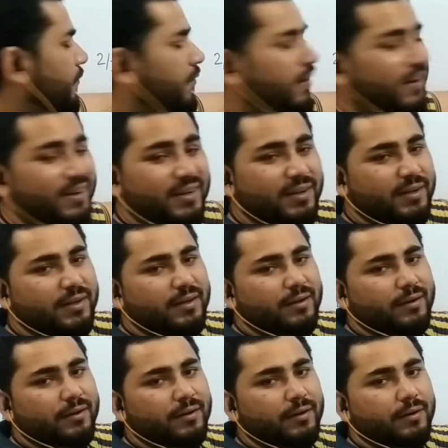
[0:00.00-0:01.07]
one
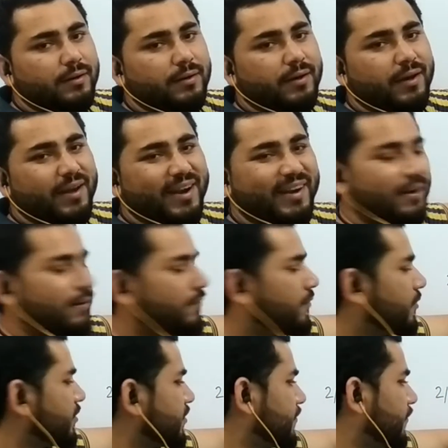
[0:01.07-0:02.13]
crater
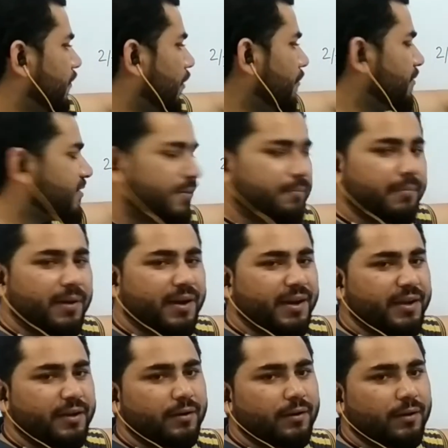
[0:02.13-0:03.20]
was formed,
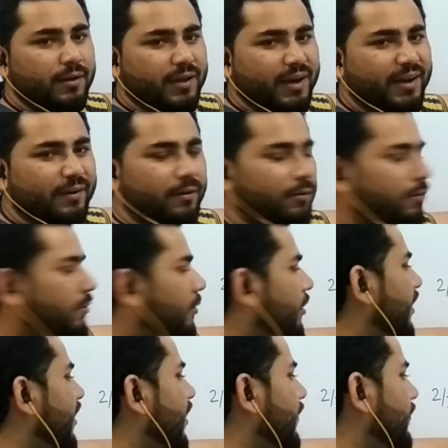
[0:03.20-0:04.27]
submarine crater or
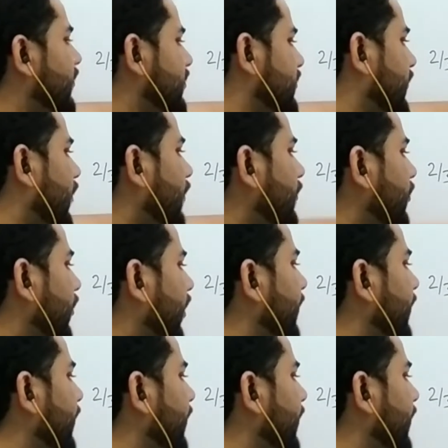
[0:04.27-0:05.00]
caldera was formed.